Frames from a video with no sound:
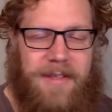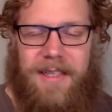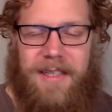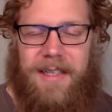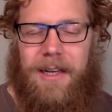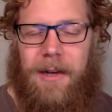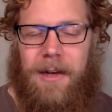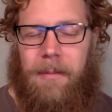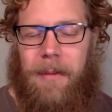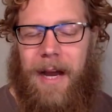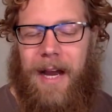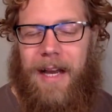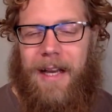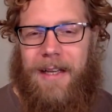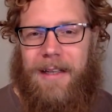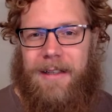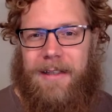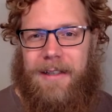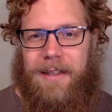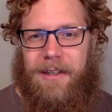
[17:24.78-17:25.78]
When I've seen
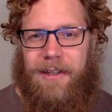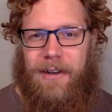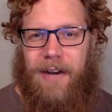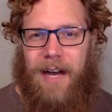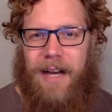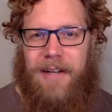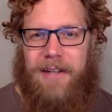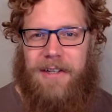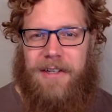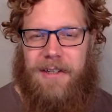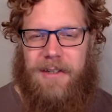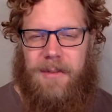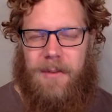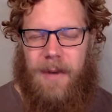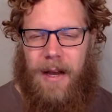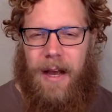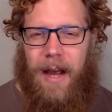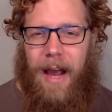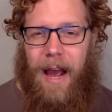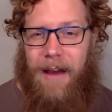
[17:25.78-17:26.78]
it in my
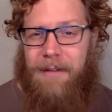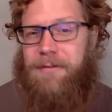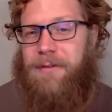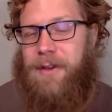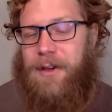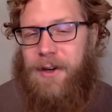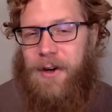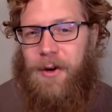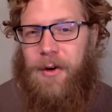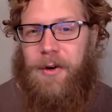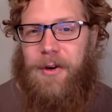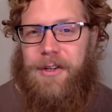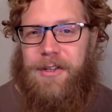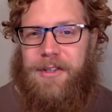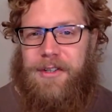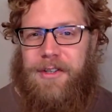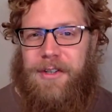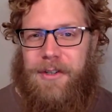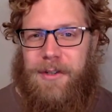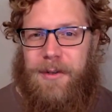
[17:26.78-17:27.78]
interactions, when I have the
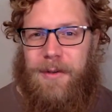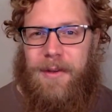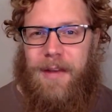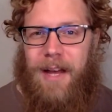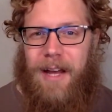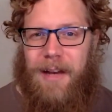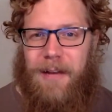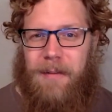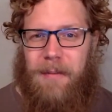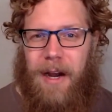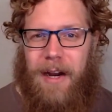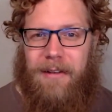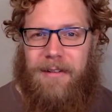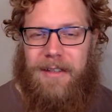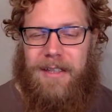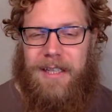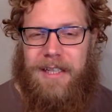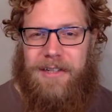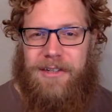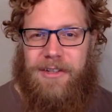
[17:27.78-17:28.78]
courage to do that
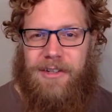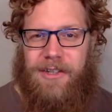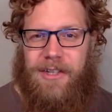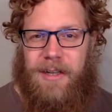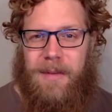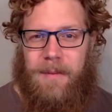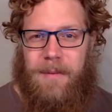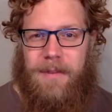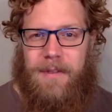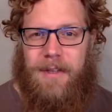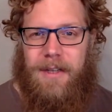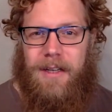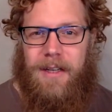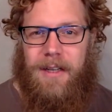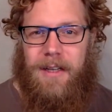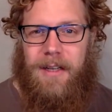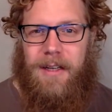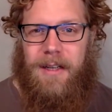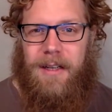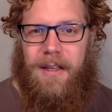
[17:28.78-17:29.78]
in my
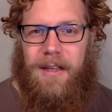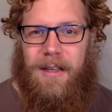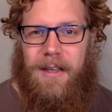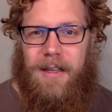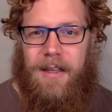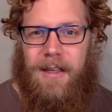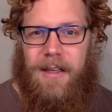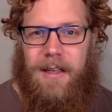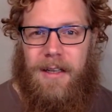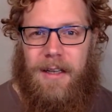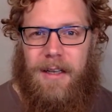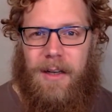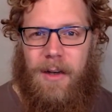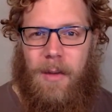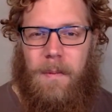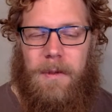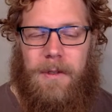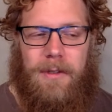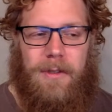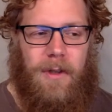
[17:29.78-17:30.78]
relationships,
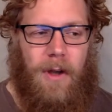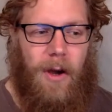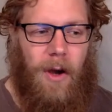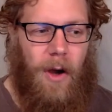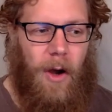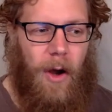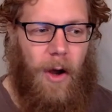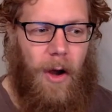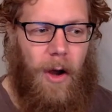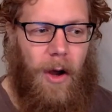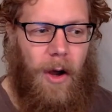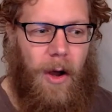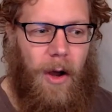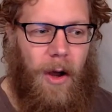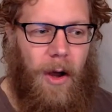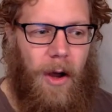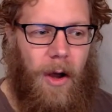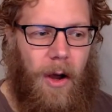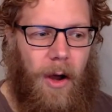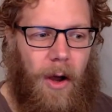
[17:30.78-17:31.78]
it almost
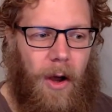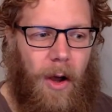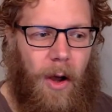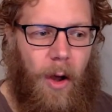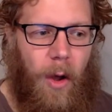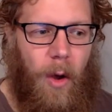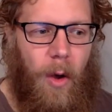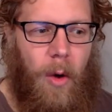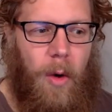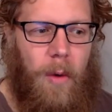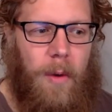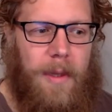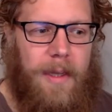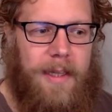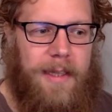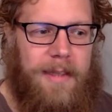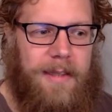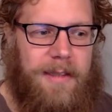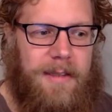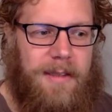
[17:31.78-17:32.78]

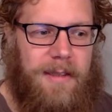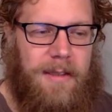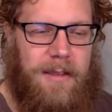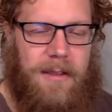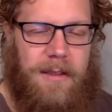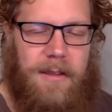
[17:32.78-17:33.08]
always